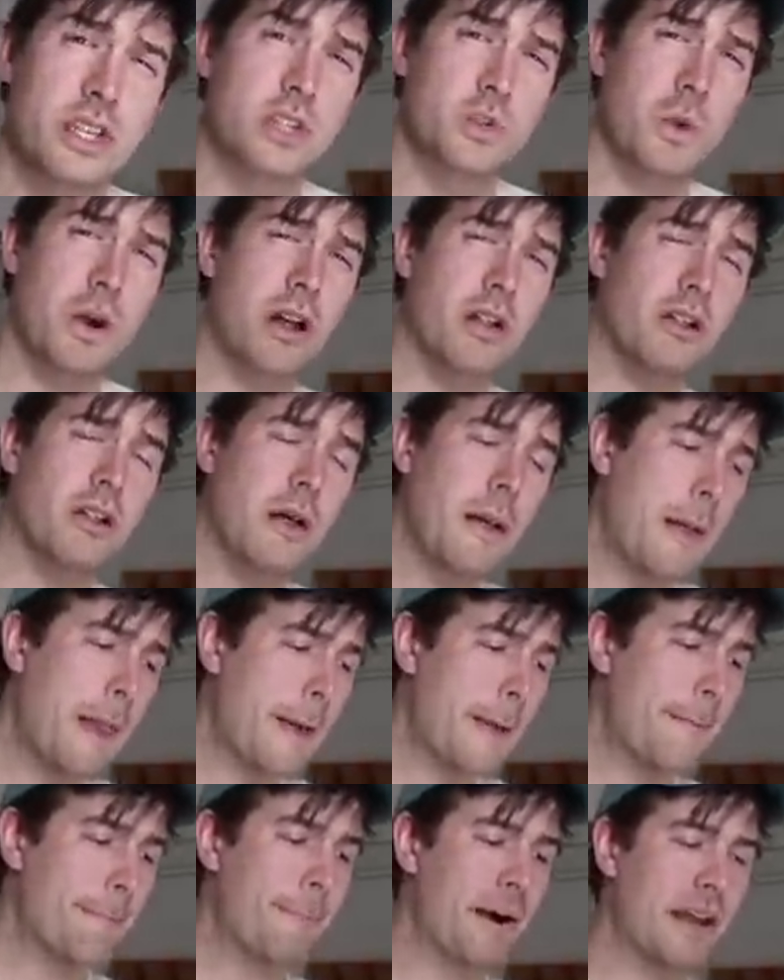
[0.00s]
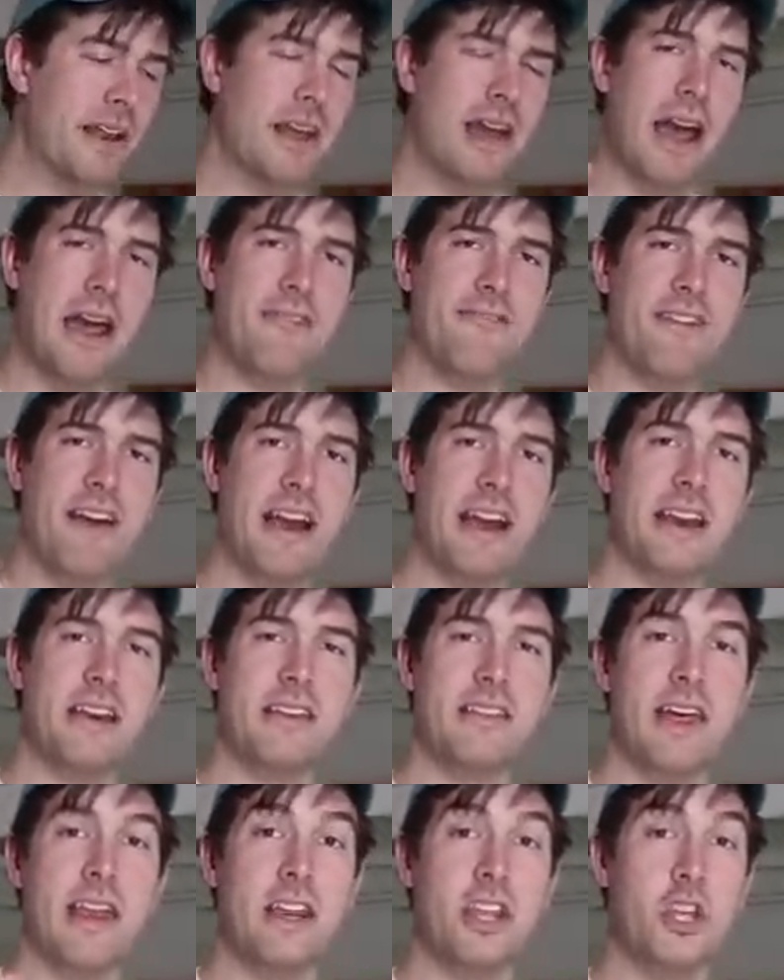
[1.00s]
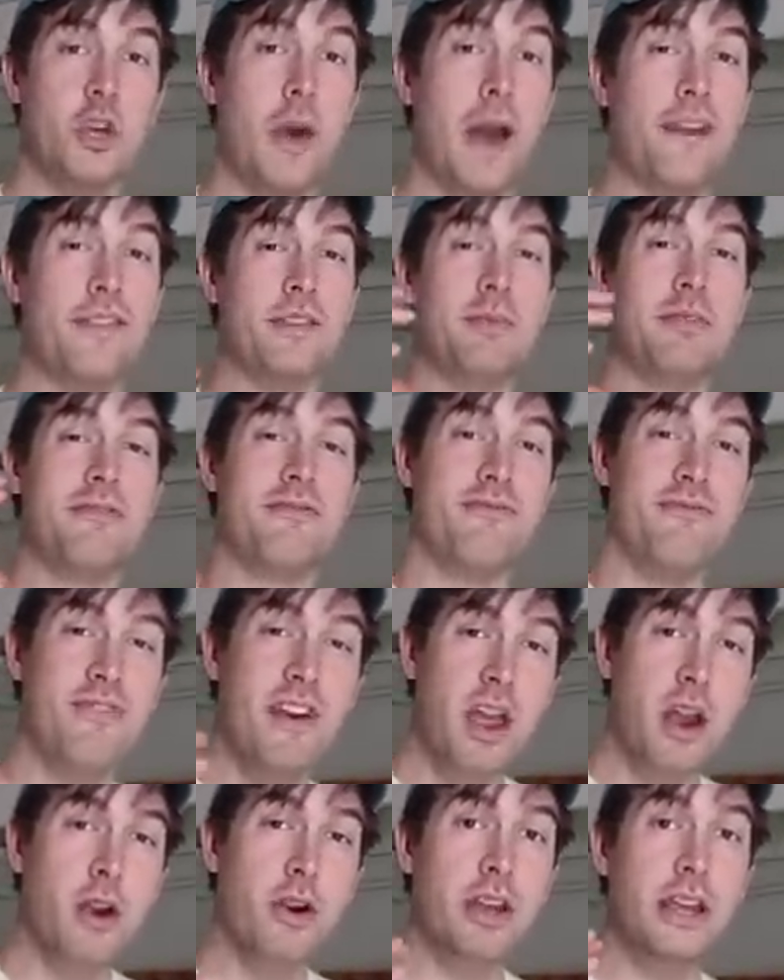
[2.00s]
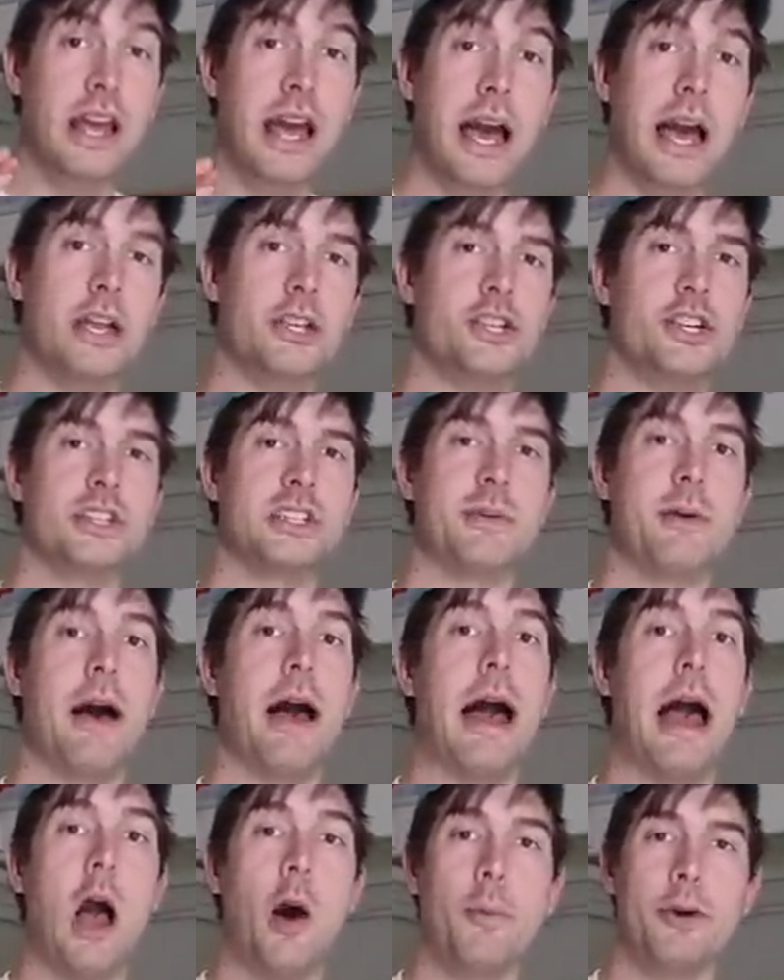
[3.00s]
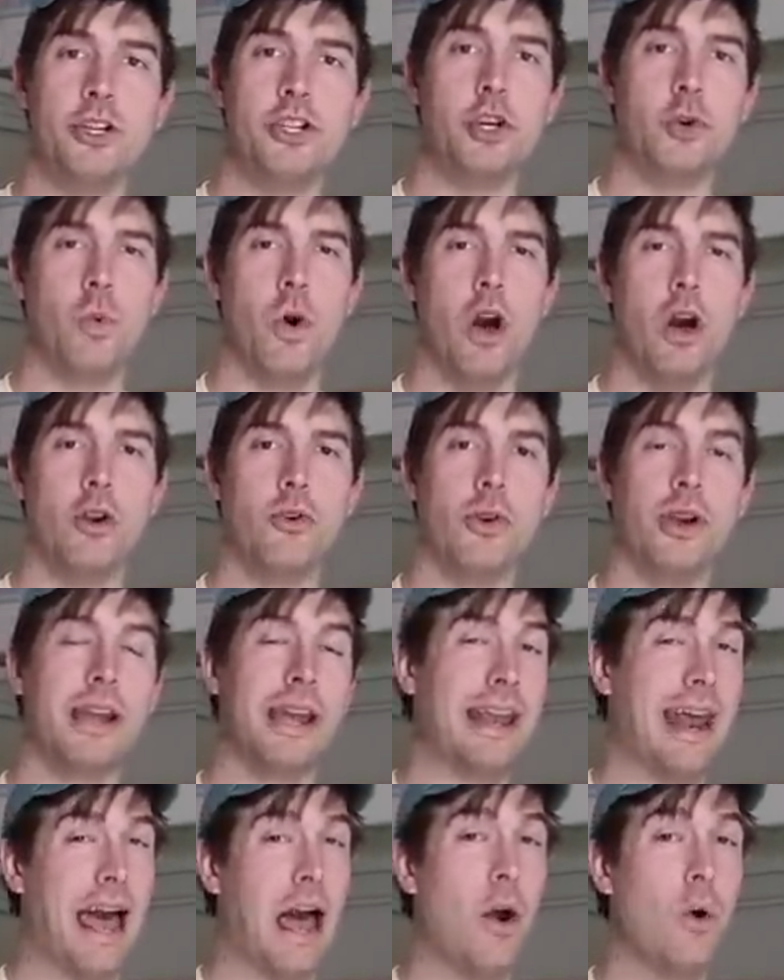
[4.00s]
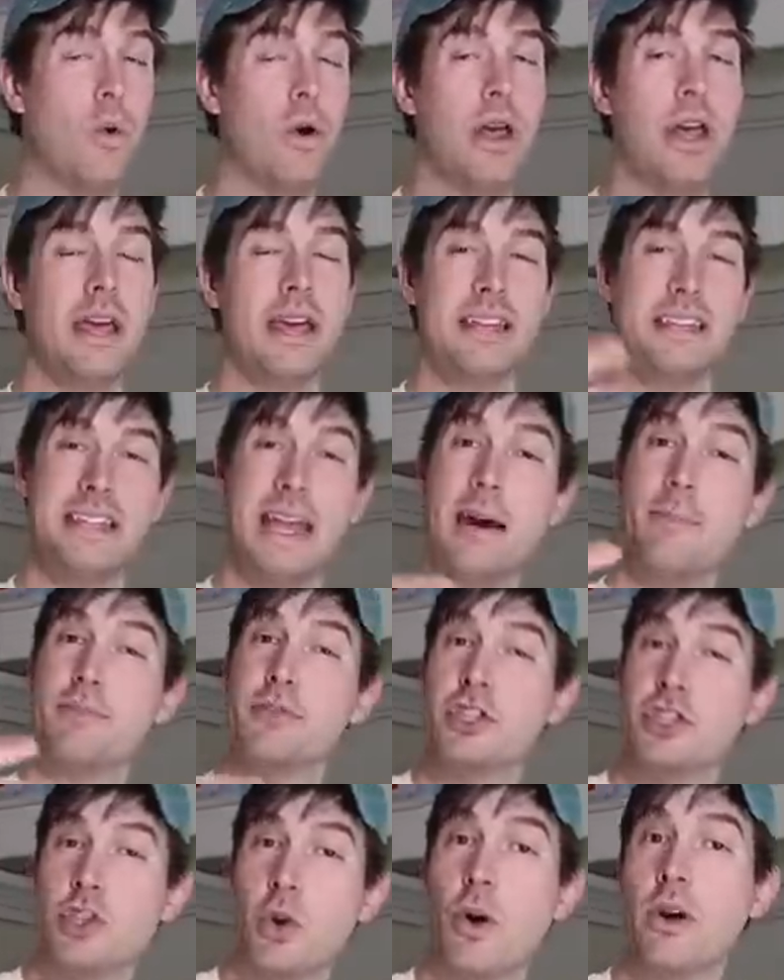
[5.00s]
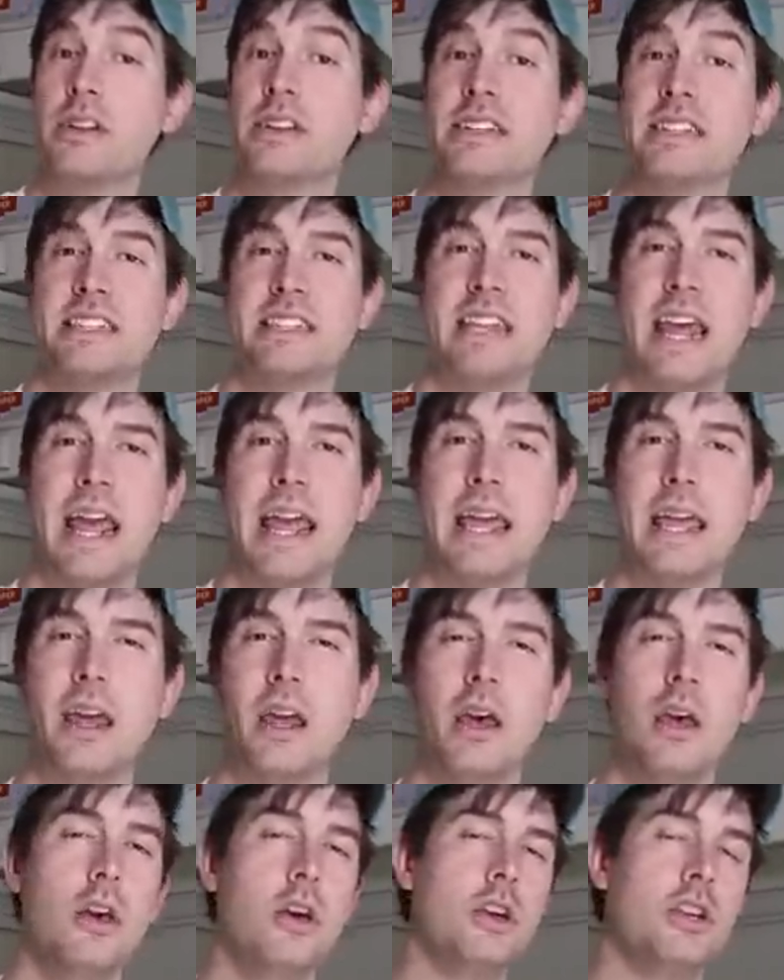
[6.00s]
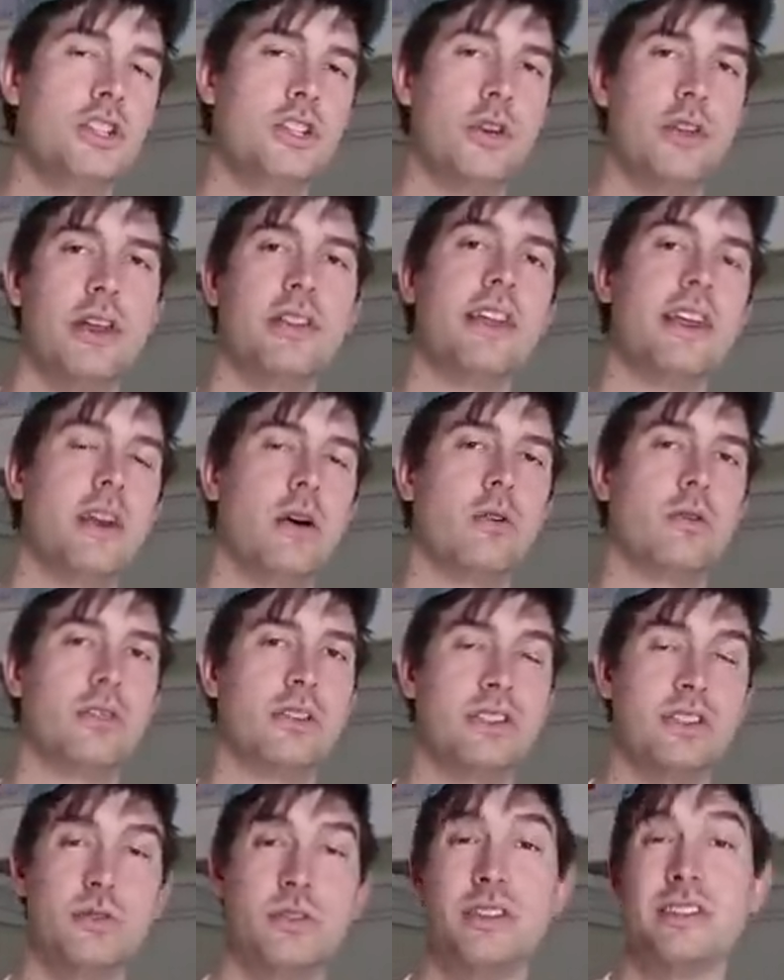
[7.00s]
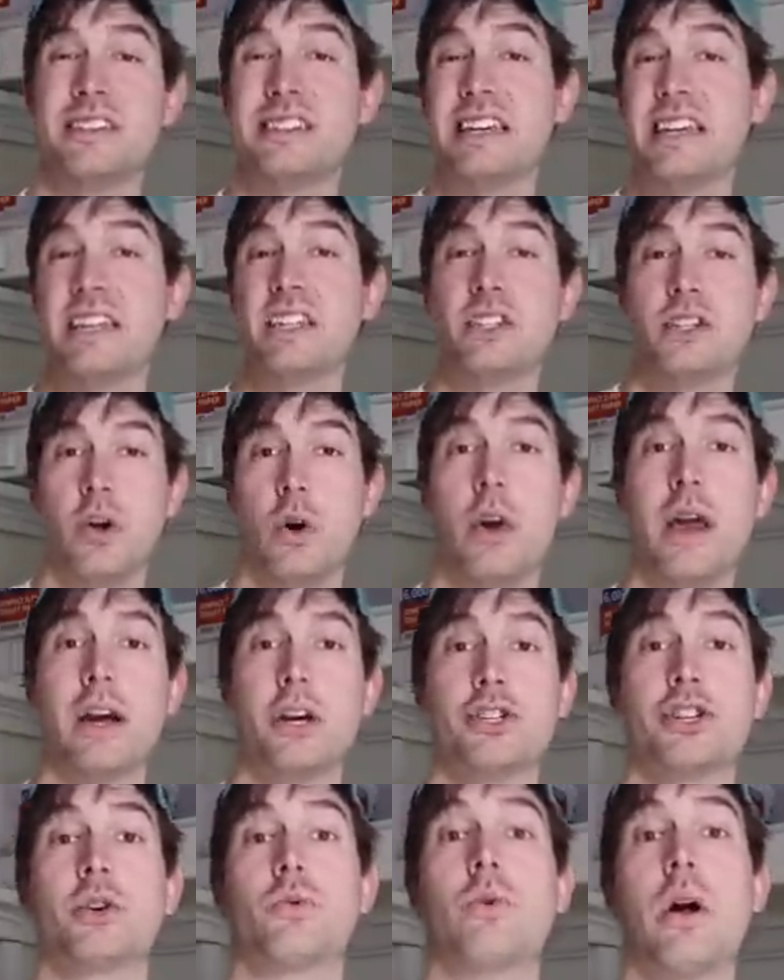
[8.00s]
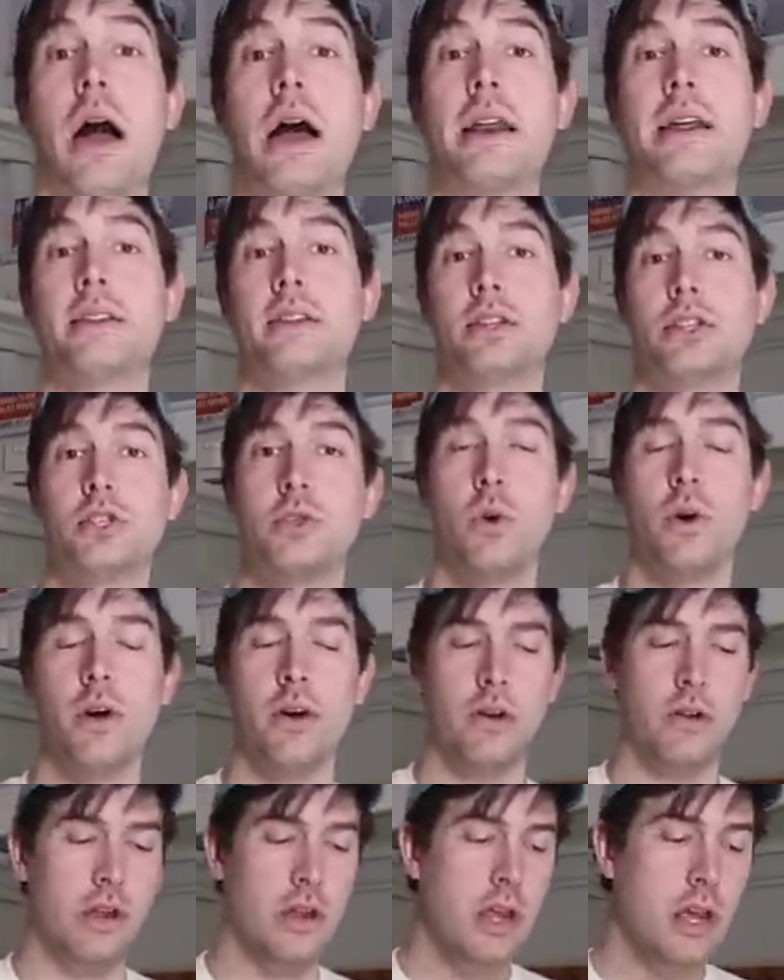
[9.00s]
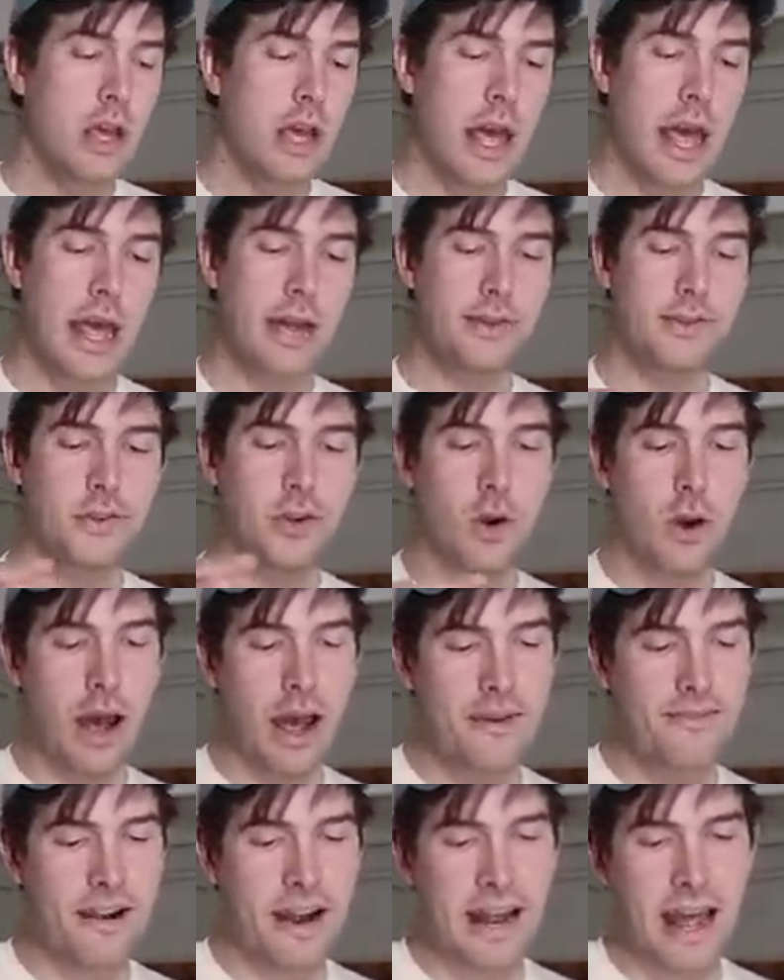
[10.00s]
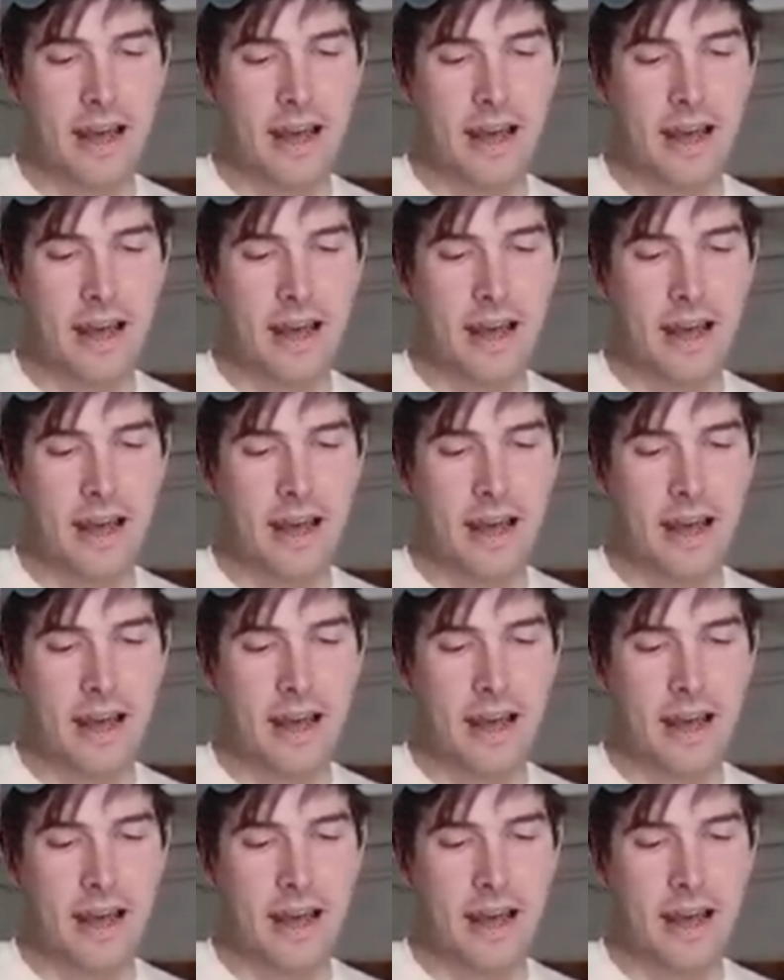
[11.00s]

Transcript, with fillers: as well, but I find that you have to be very conscious about how much you're watering and how damp the soil is staying so that they don't, so the seeds don't actually rot in the soil. And so I find